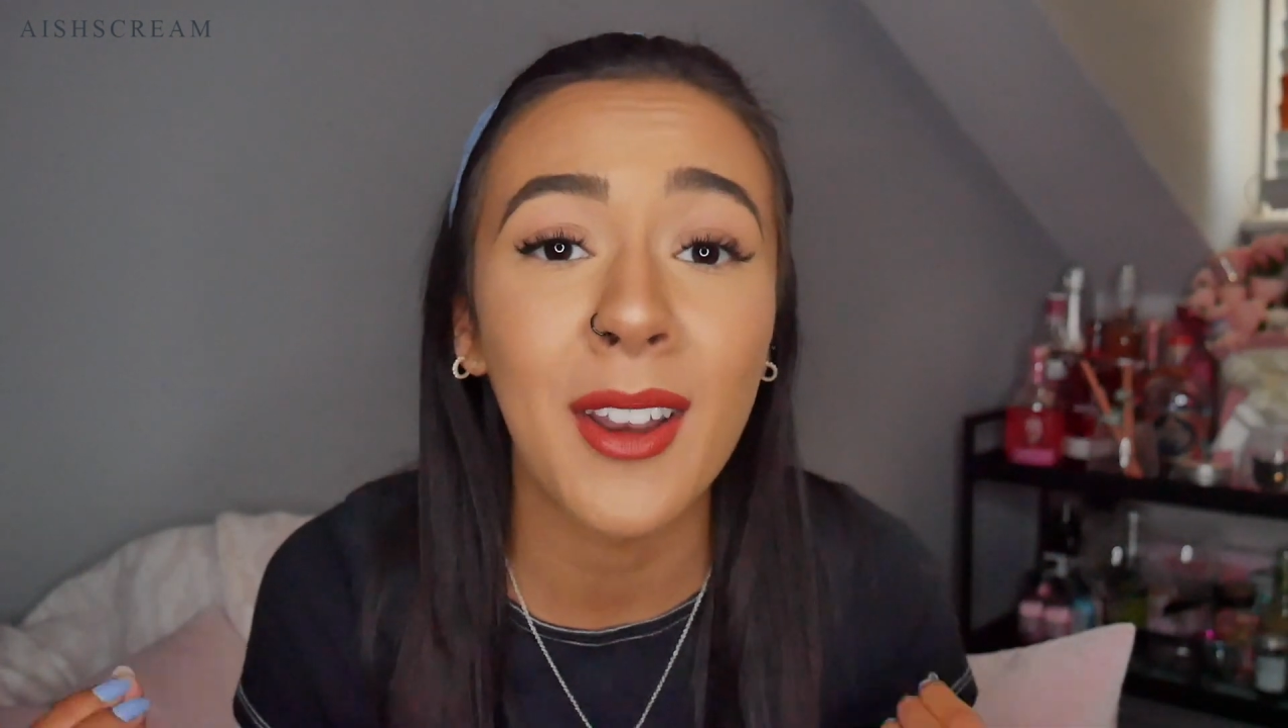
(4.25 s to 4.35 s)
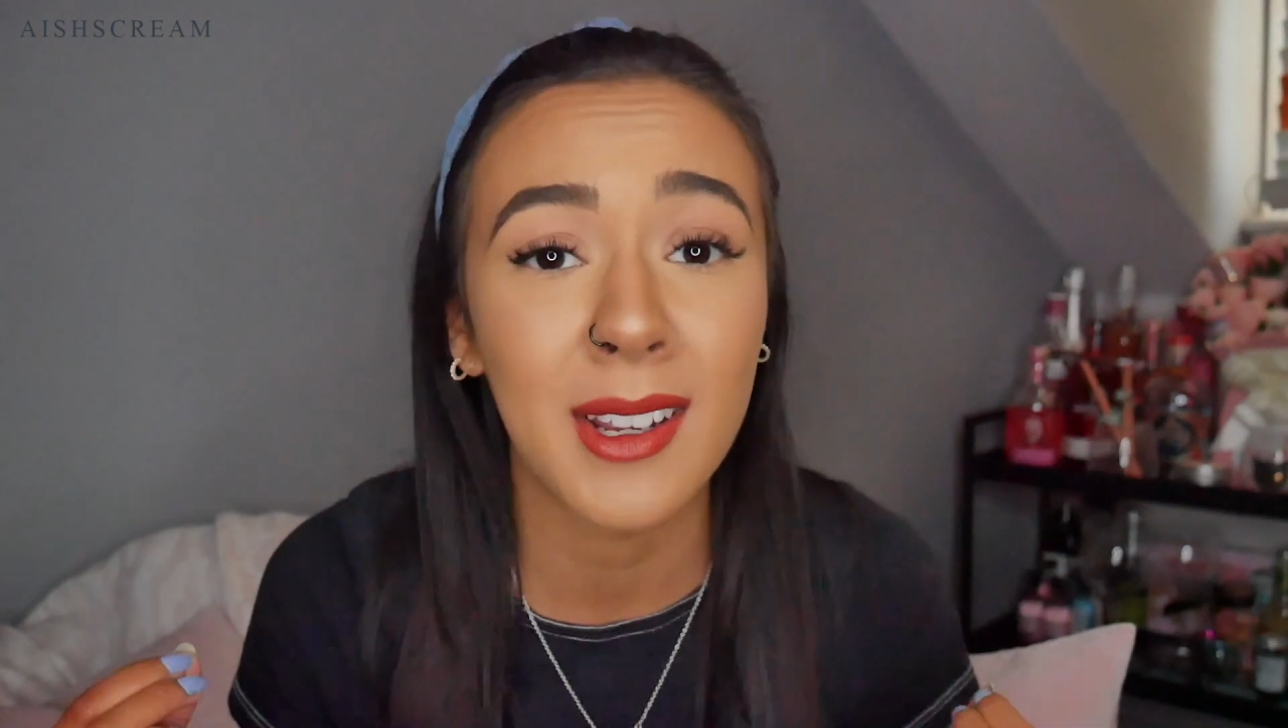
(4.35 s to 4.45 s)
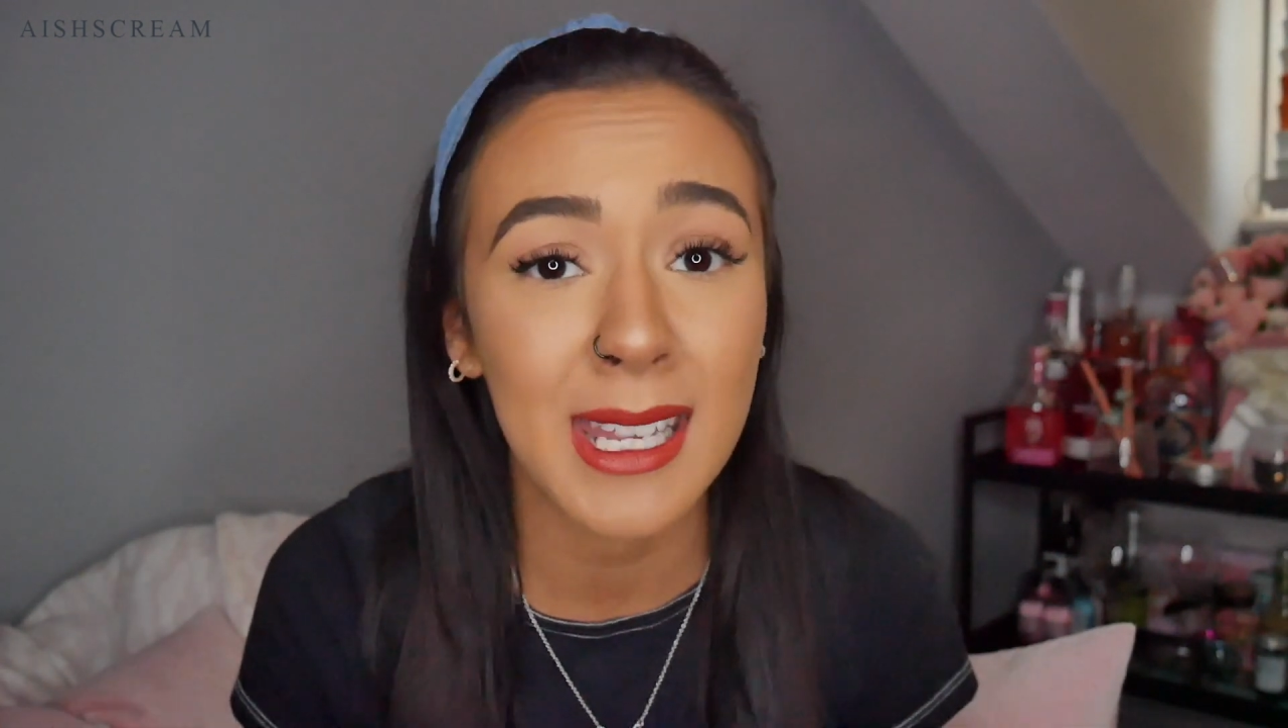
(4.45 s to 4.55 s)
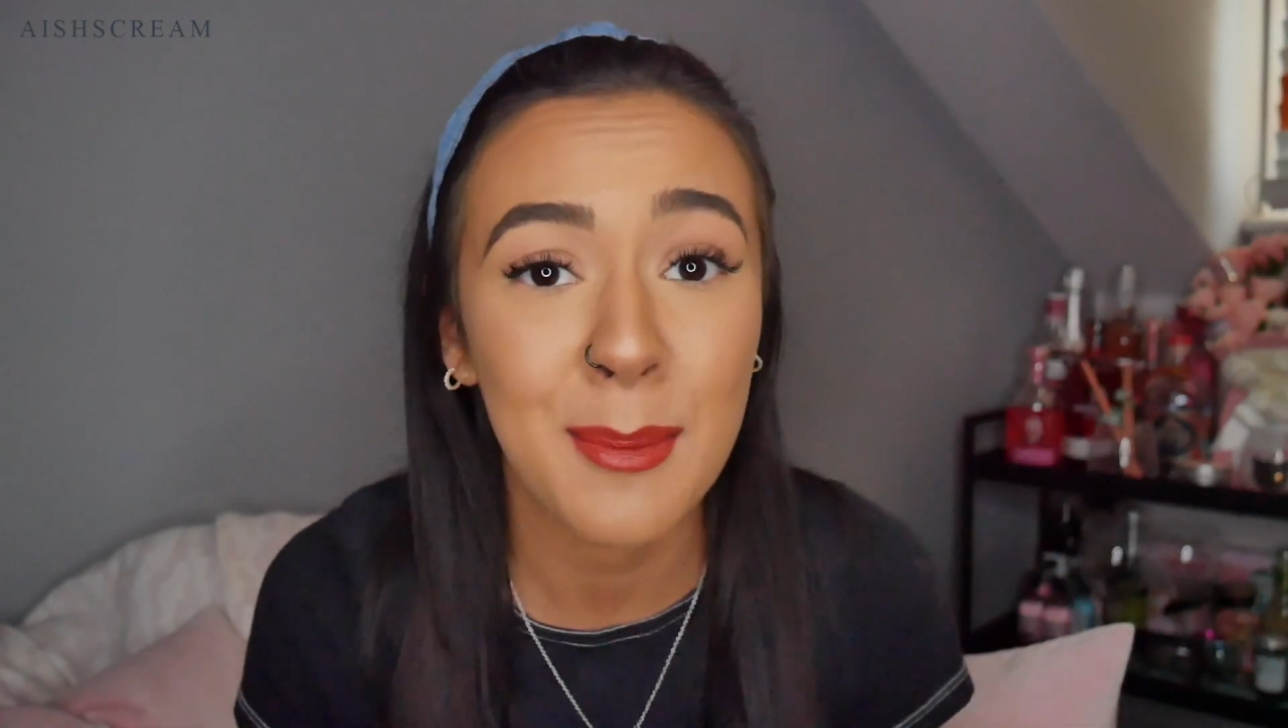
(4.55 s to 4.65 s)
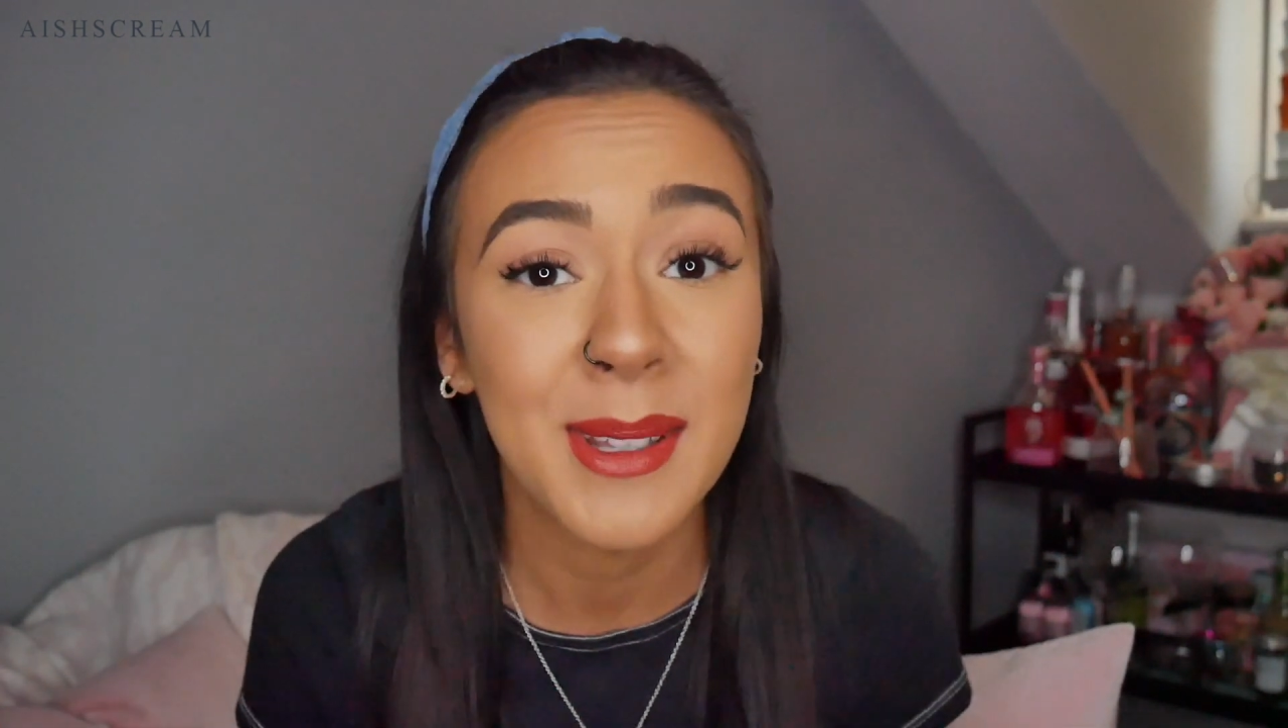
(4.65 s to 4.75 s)
and
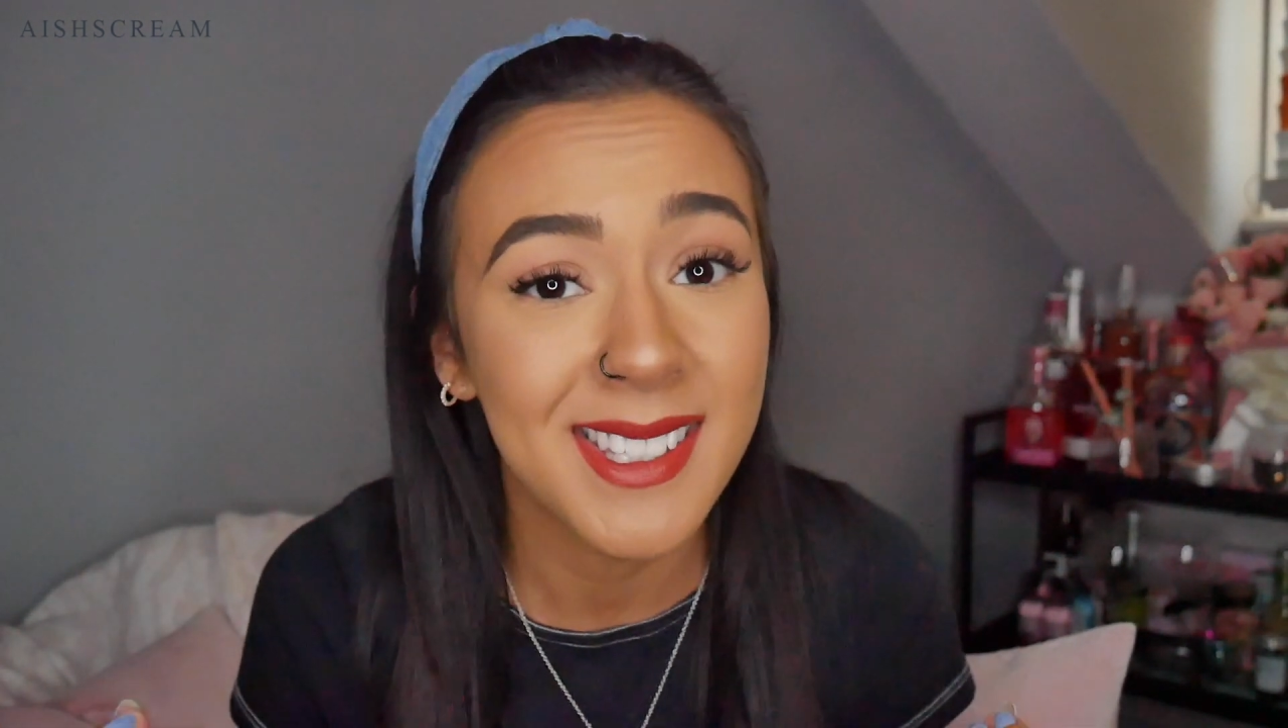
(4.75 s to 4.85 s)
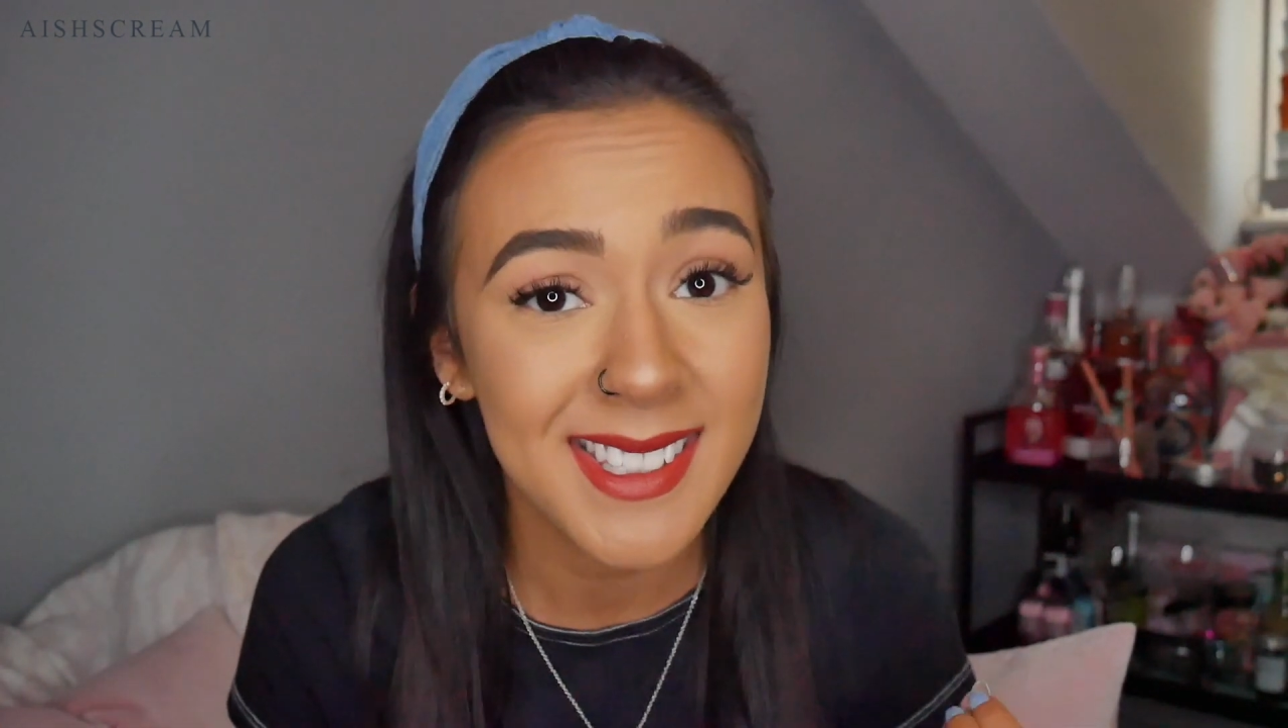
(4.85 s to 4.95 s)
are keeping